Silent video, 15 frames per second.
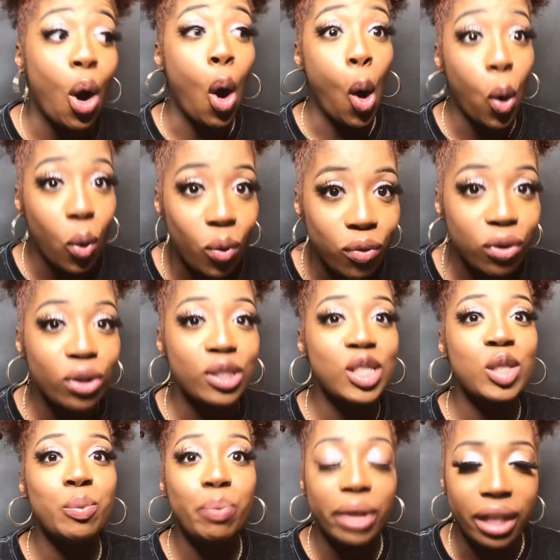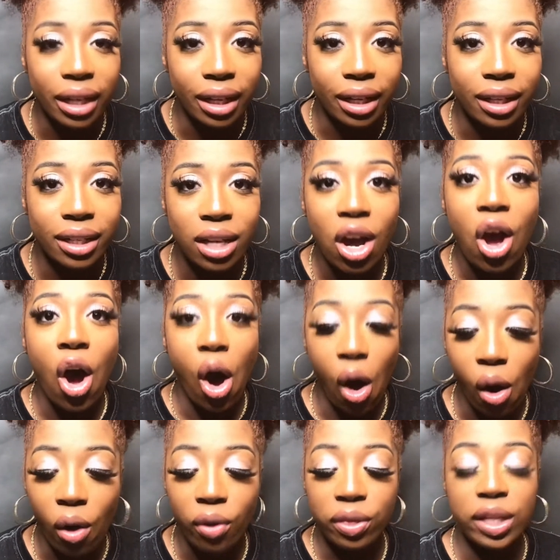overspend
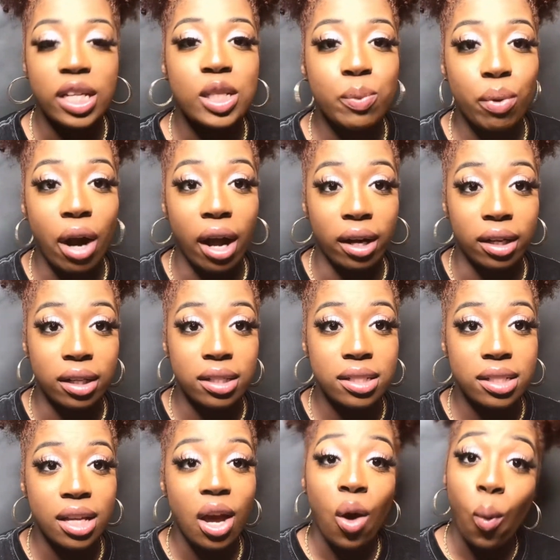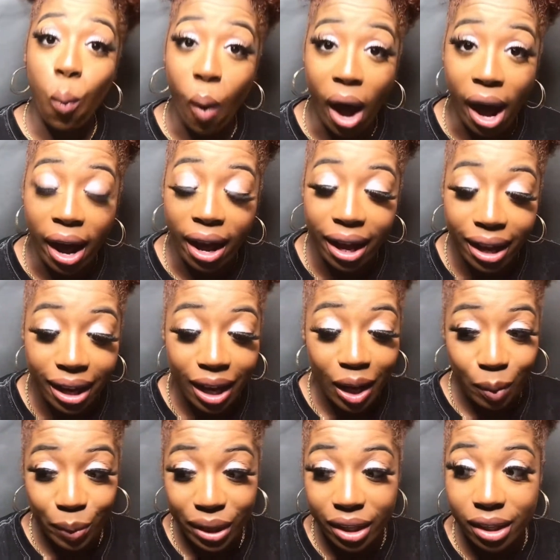on these products. Why?
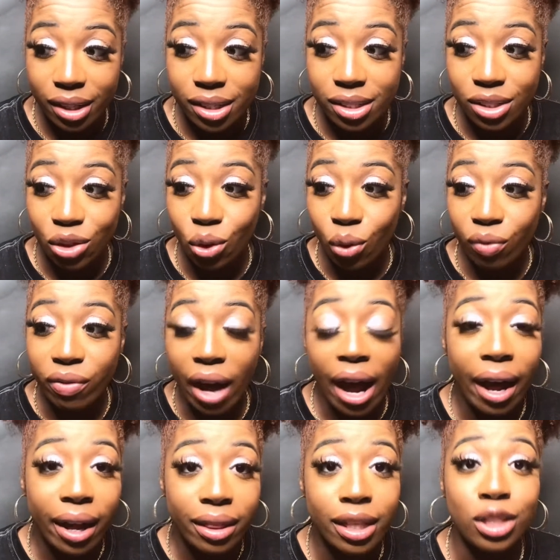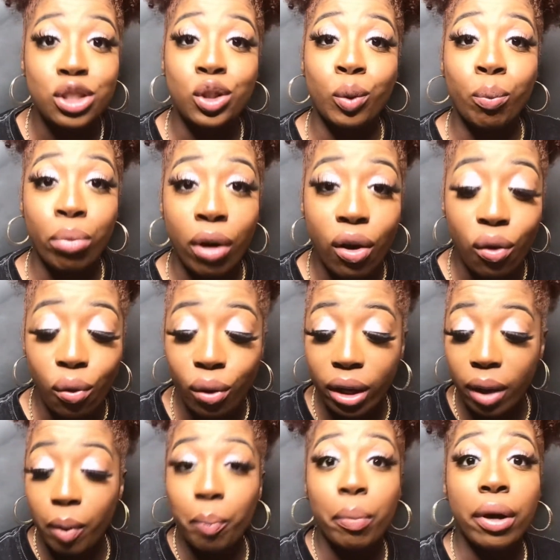Because you'll find that you're broke,
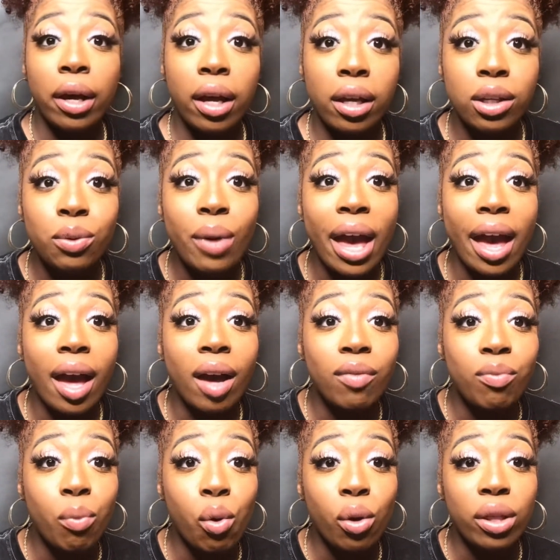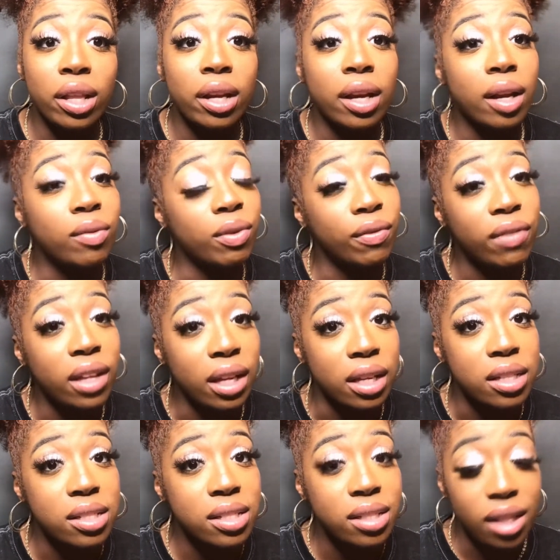but you have more than enough of
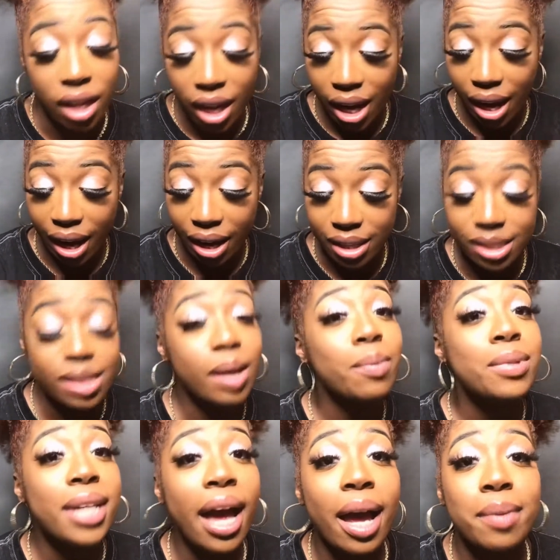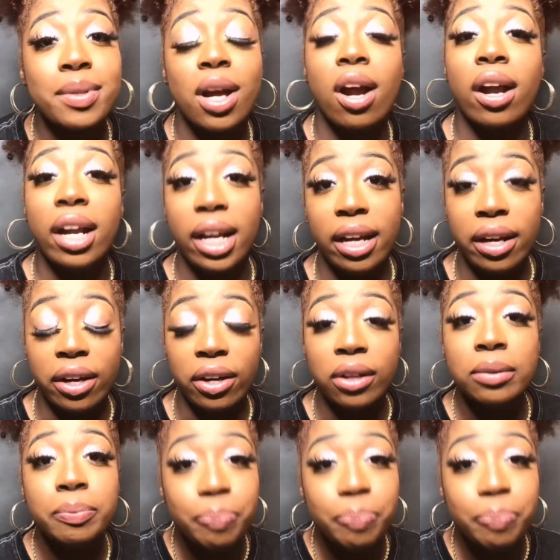this. And sometimes our hair,